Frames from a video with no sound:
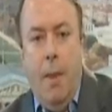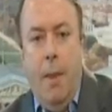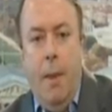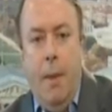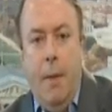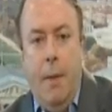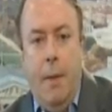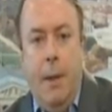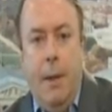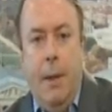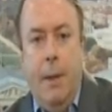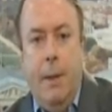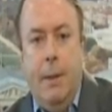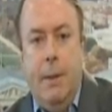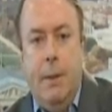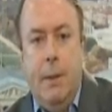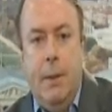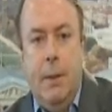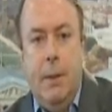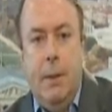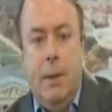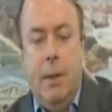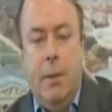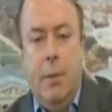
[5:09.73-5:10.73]
that the
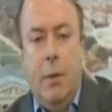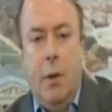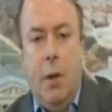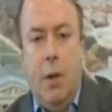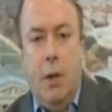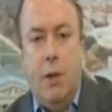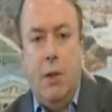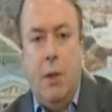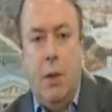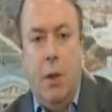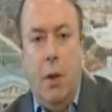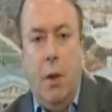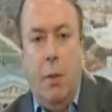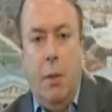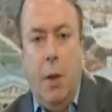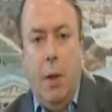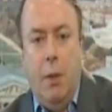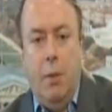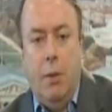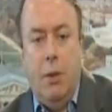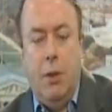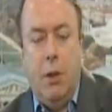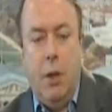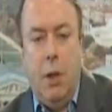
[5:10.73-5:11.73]
Democrats are
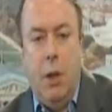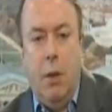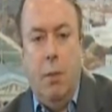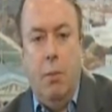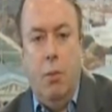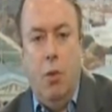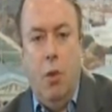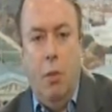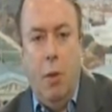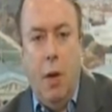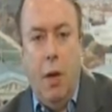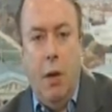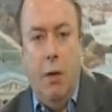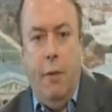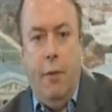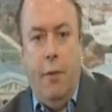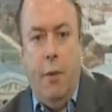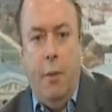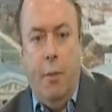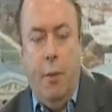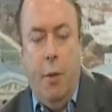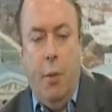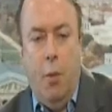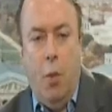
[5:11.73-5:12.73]
able to get more money
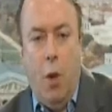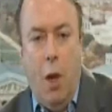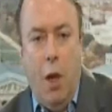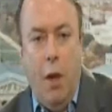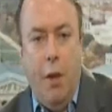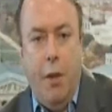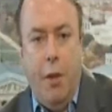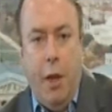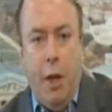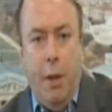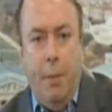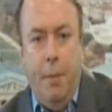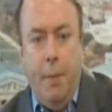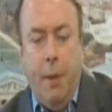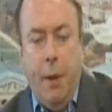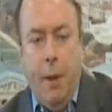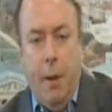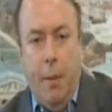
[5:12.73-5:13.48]
from the wealthy